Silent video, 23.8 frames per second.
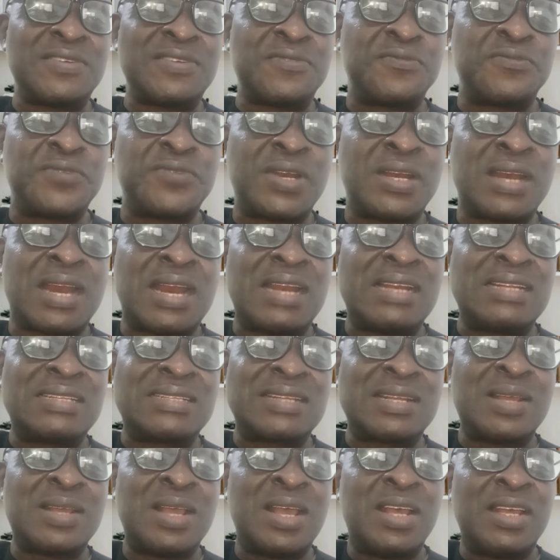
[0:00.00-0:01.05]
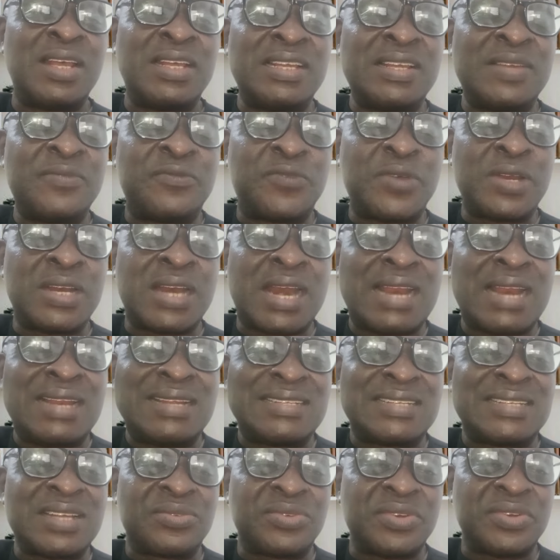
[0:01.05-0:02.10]
the Federal
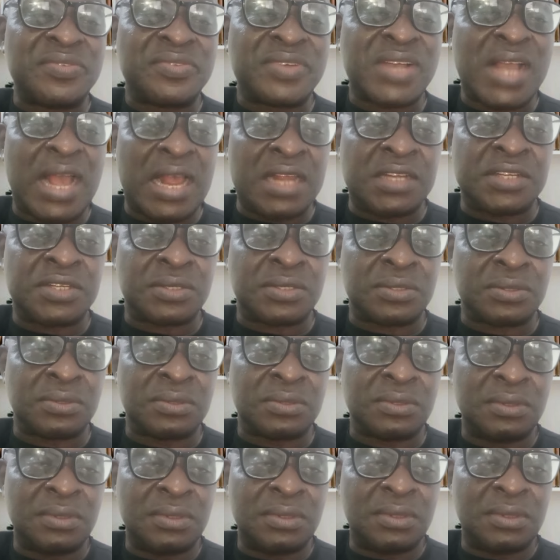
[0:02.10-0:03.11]
Executive Council.